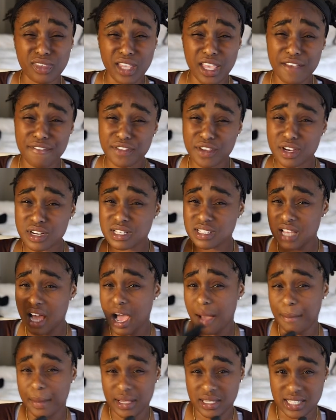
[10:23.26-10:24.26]
If there's
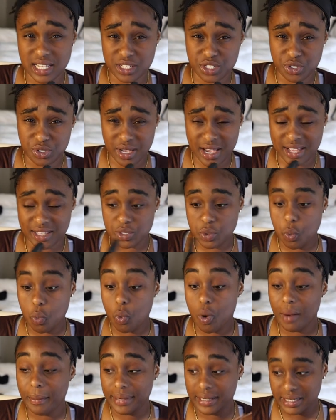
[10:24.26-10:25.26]
topics that you guys
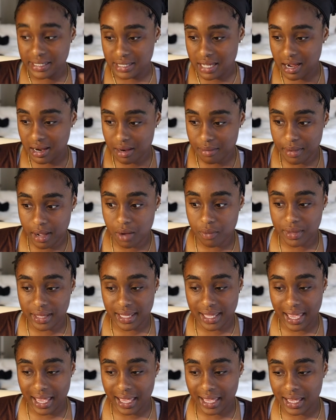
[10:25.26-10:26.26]
want me to talk about, we
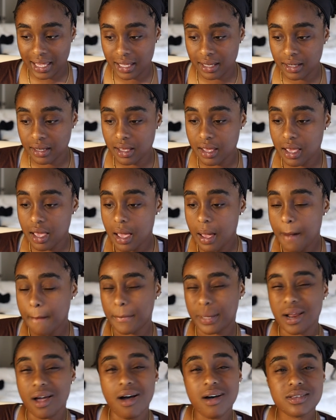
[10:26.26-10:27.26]
can.
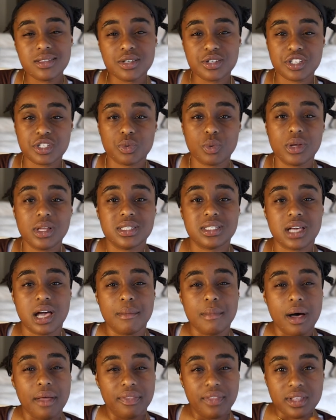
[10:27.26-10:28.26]
But I also just wanted to
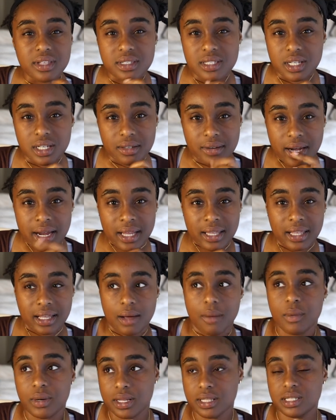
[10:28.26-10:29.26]
come authentic, right? Like, I
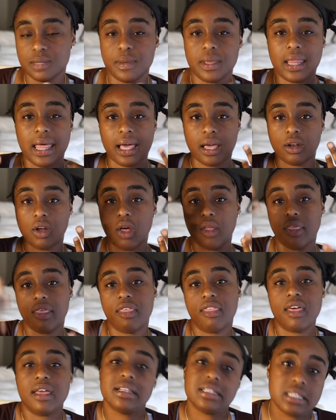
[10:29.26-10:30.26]
wanted to be like an
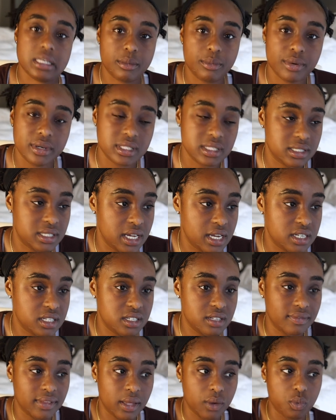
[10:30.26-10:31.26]
authentic presentation
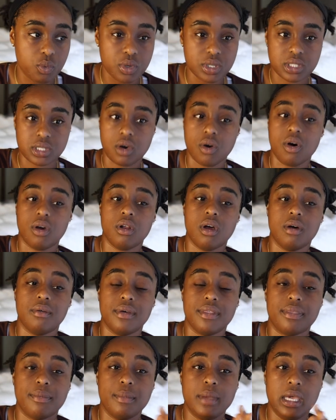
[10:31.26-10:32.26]
of like what's going on
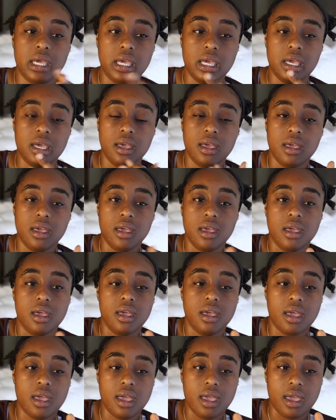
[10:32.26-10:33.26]
with me
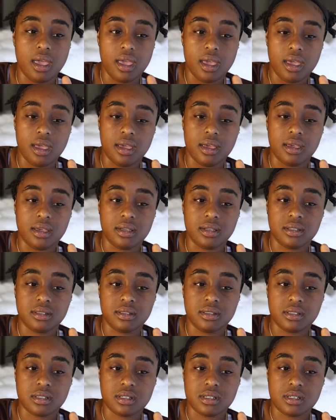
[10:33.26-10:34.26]

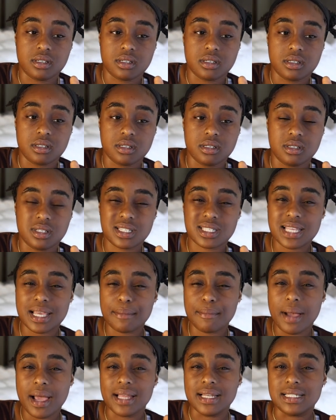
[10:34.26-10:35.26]
and just like
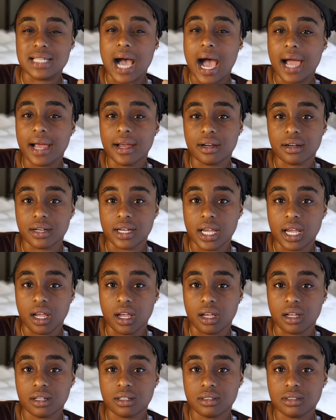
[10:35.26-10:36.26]
my diary,
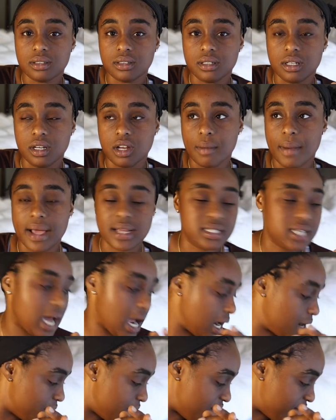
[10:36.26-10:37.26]
you know, my
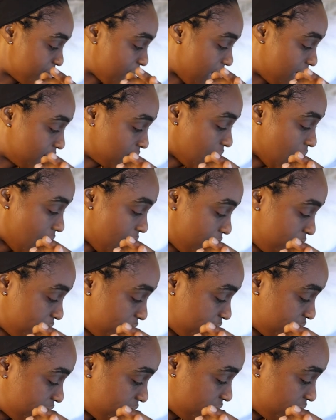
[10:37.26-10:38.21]
diary of my life.